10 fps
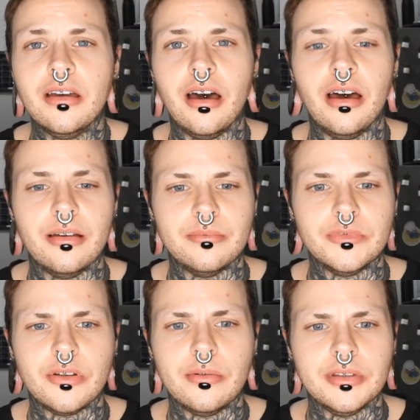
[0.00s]

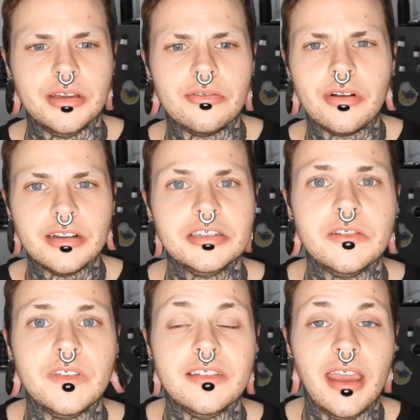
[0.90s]
um, totally
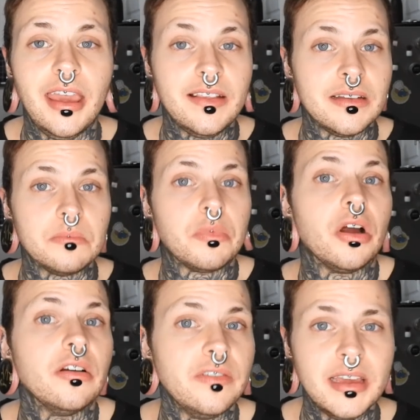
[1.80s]
crushed if a day isn't
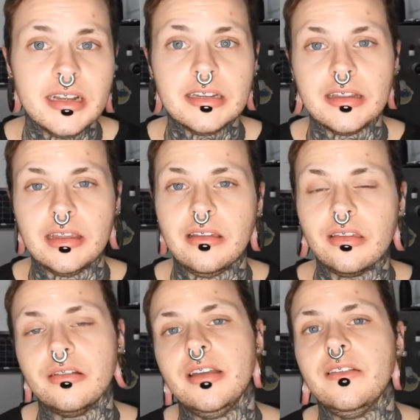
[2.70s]
perfect, like the
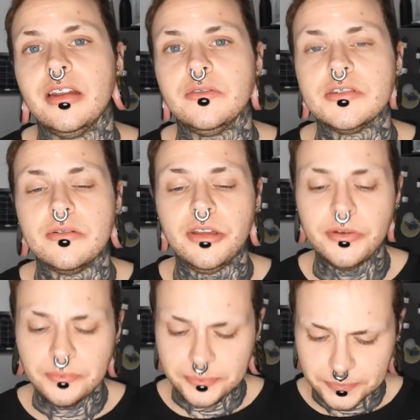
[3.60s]
other days that I've shown you.